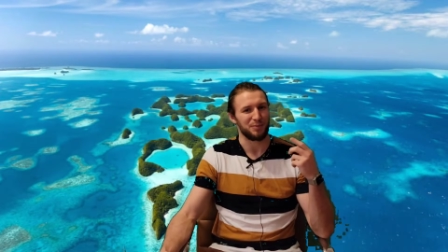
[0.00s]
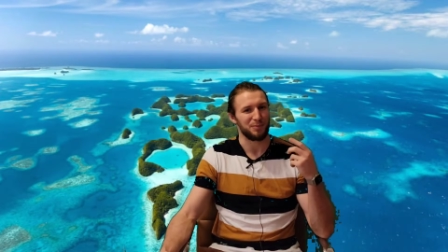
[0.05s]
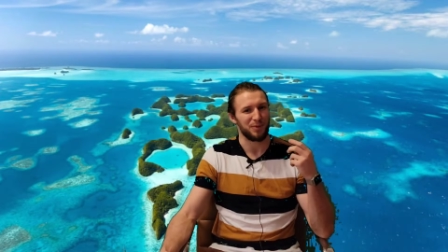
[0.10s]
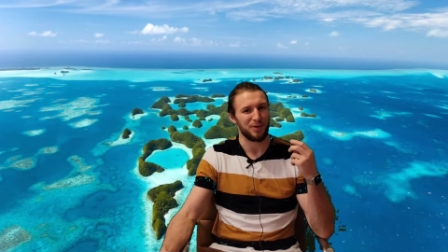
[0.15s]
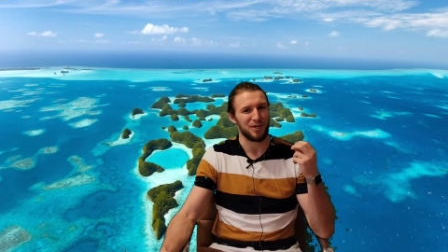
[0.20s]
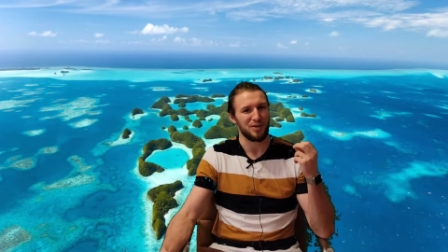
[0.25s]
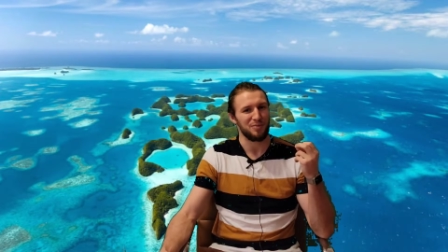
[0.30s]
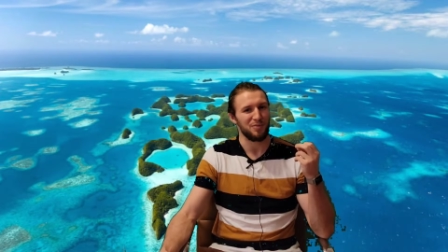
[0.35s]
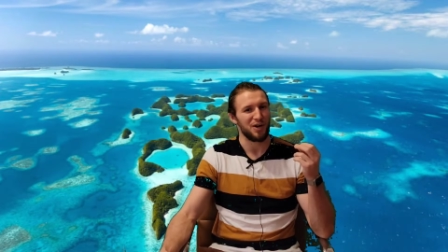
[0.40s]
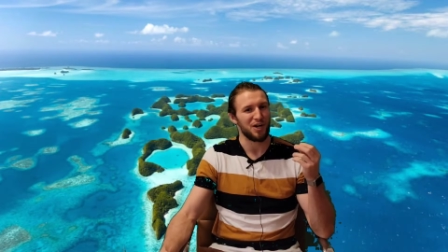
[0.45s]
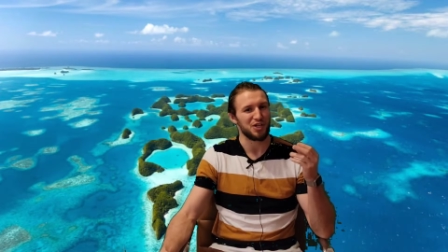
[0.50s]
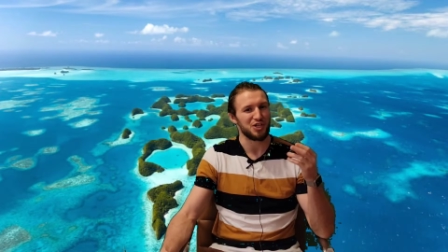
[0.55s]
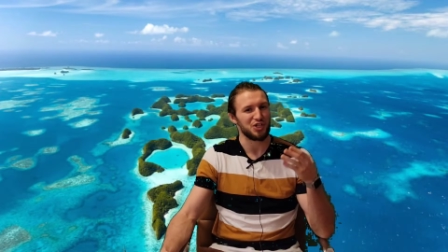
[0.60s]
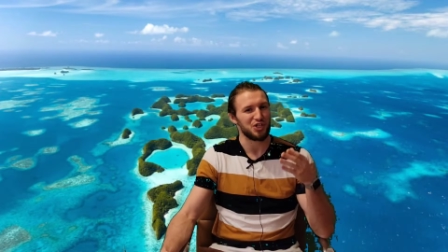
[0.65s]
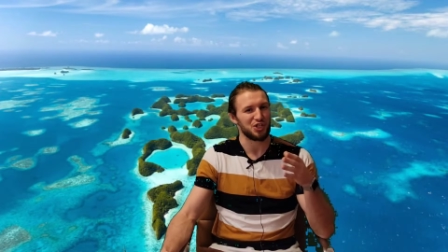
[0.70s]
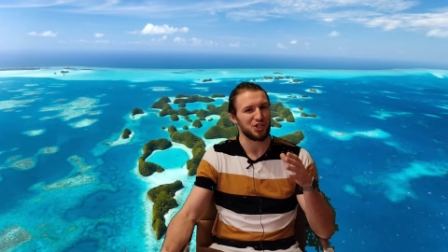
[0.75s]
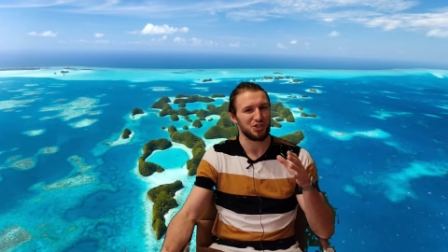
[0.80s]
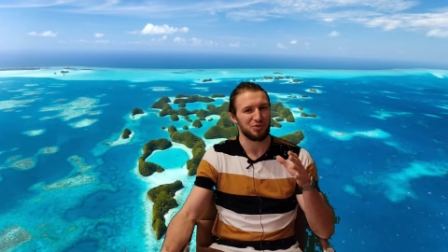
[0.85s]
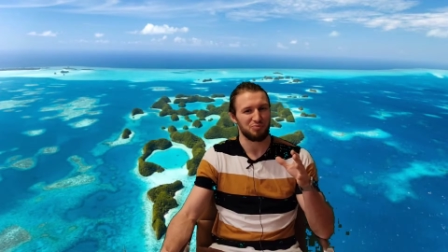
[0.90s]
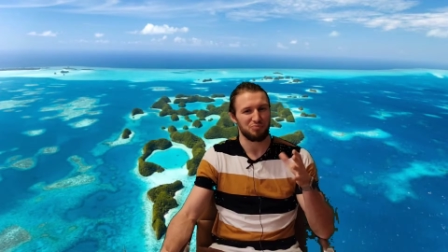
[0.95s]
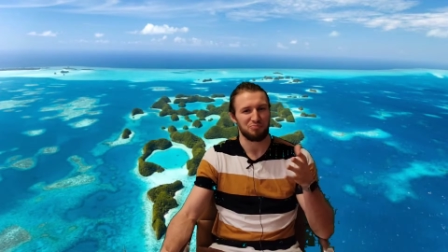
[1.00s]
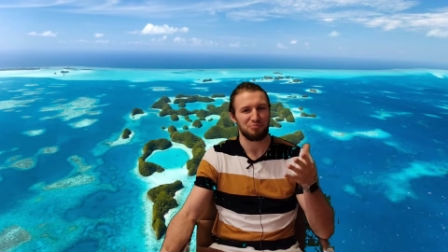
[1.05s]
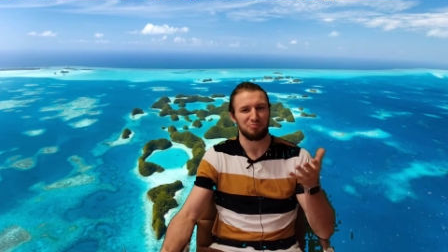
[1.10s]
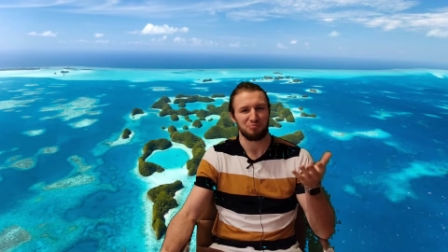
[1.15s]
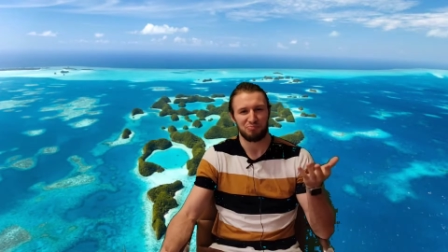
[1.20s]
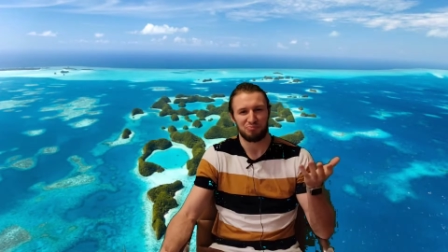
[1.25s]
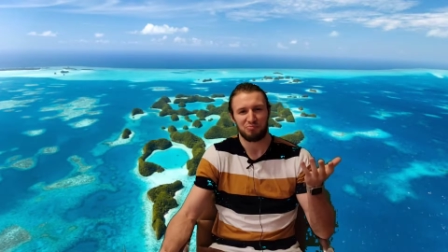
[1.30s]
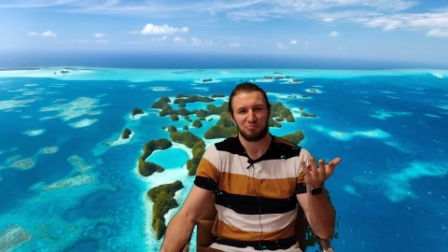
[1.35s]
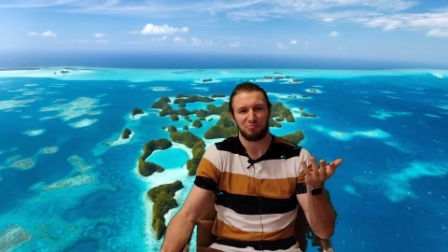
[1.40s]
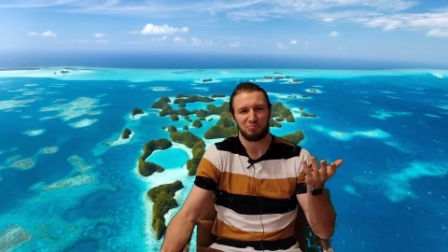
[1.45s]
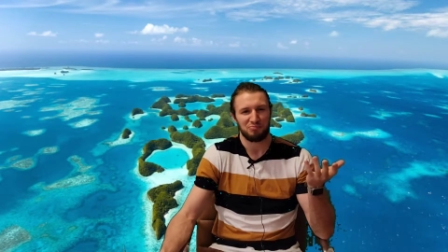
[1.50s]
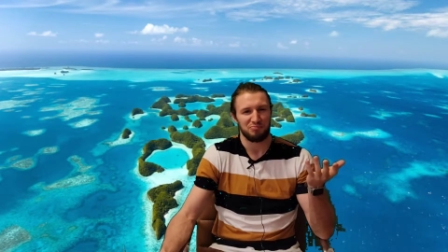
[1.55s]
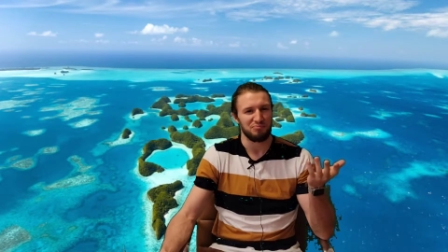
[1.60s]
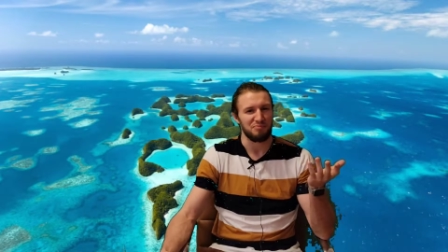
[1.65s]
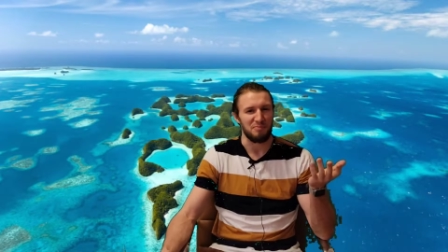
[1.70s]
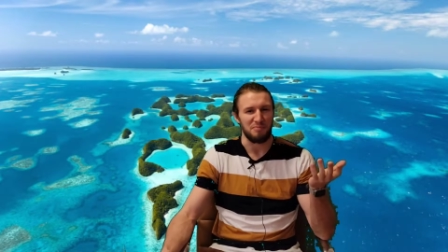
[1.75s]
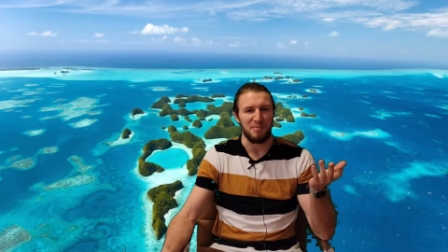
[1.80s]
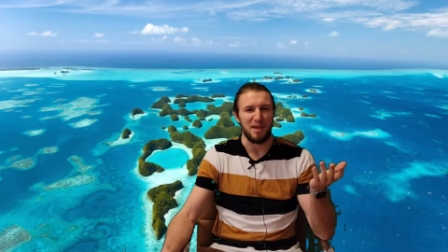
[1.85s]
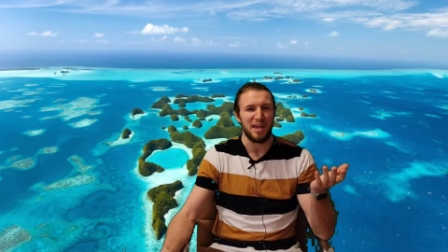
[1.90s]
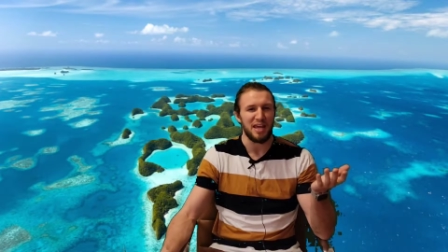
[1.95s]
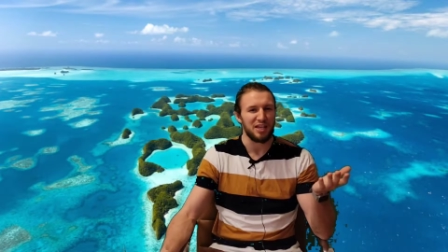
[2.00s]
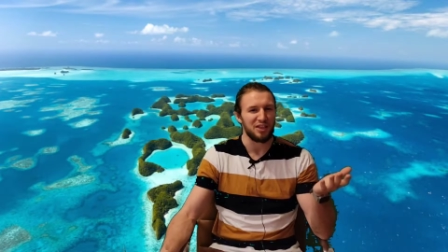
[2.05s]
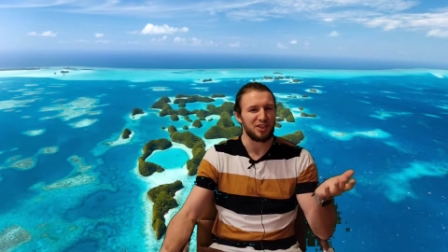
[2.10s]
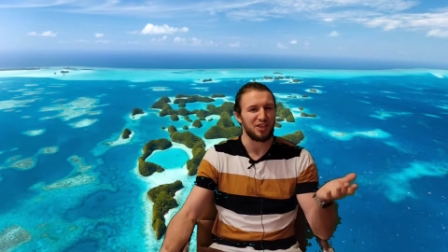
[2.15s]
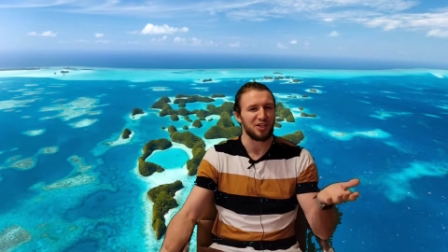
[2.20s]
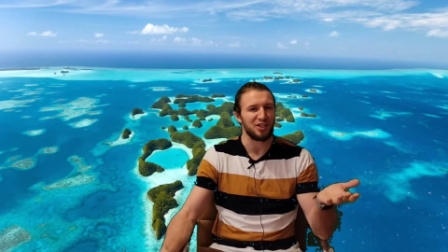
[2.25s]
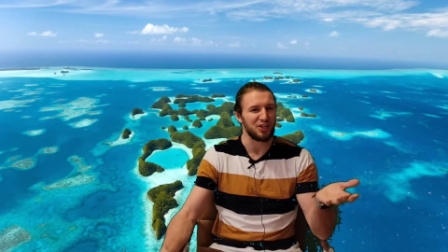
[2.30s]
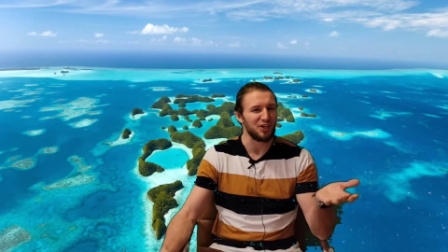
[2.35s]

pretty much made the